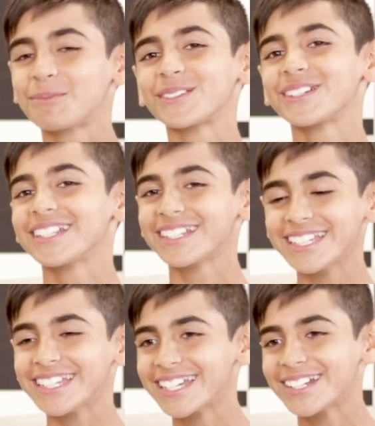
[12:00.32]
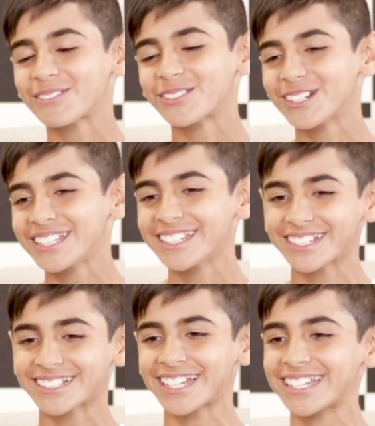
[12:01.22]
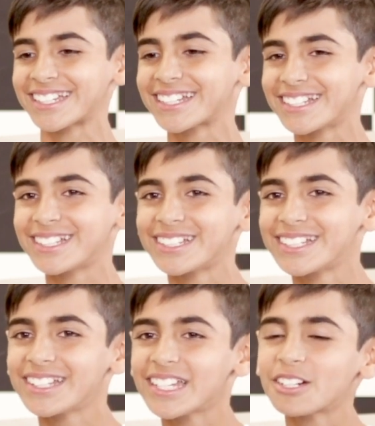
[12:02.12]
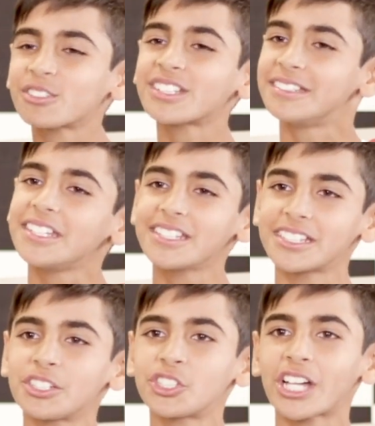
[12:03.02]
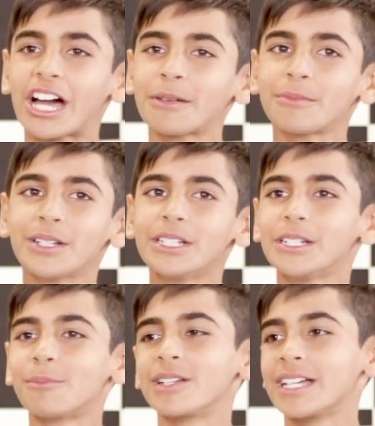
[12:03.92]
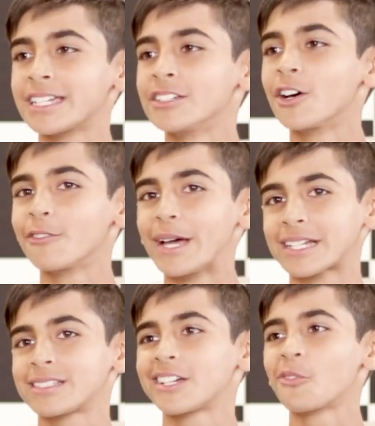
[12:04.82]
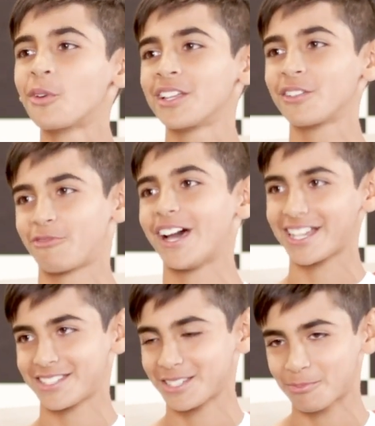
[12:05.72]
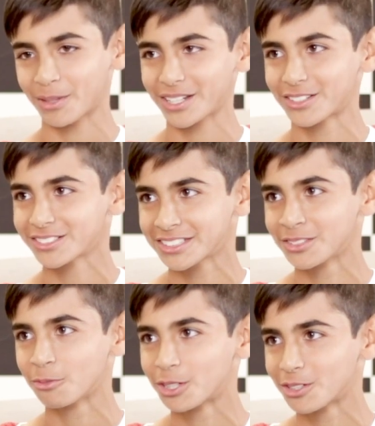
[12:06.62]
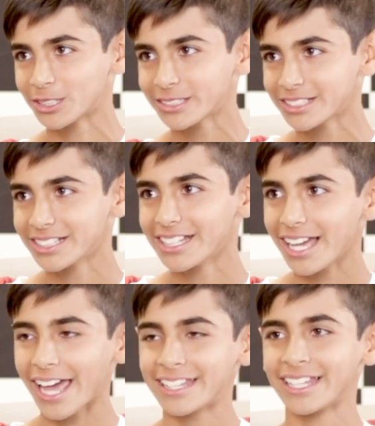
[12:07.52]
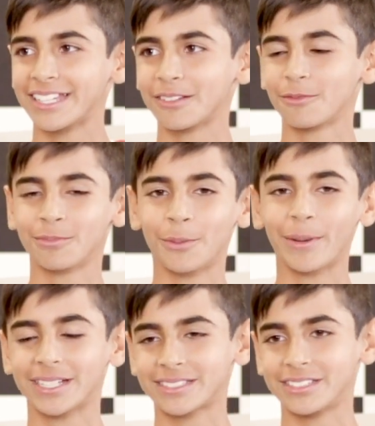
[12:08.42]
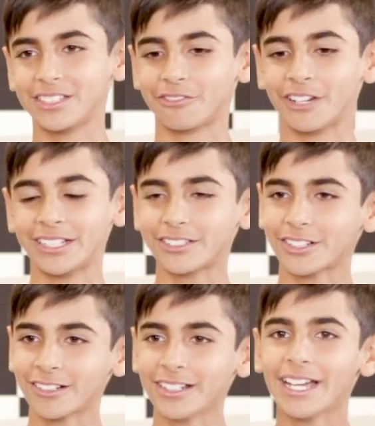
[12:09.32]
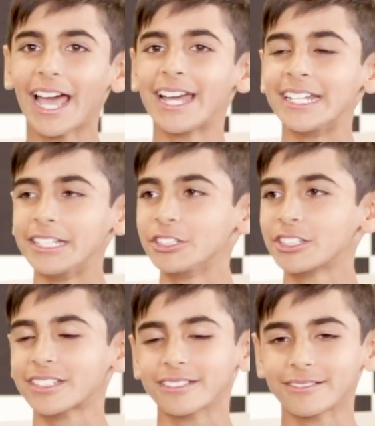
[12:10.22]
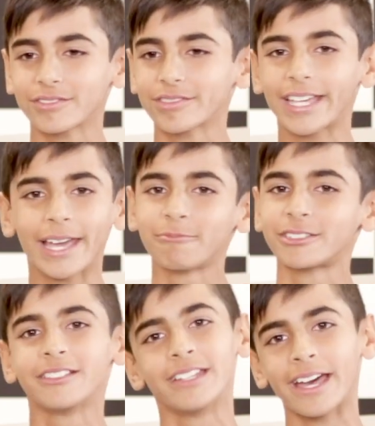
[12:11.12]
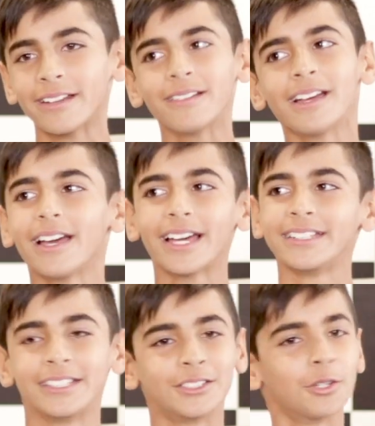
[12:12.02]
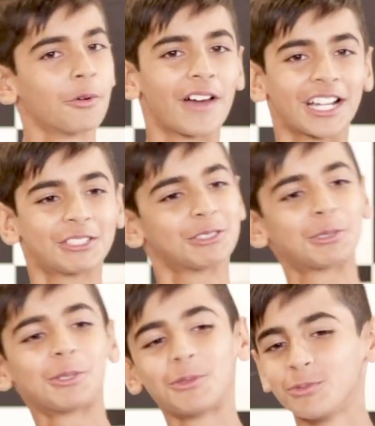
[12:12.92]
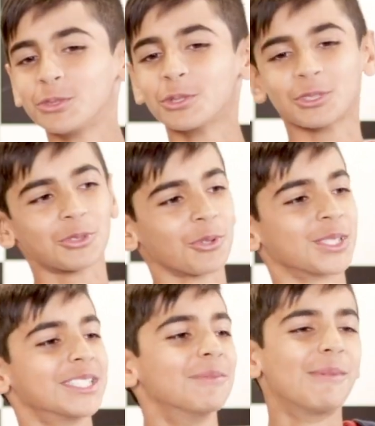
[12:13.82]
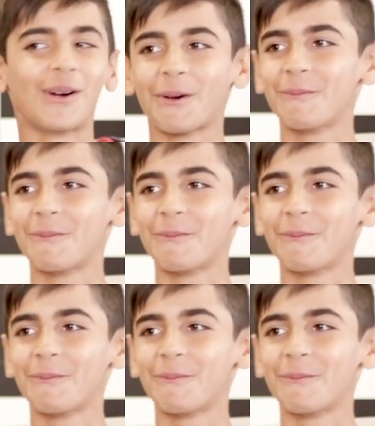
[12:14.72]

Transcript: pre- he hit a pretty like it was a decent shot, but like Novak's like one of the fastest players in the world and like the best defender, and he just came to net and then Novak just destroyed the ball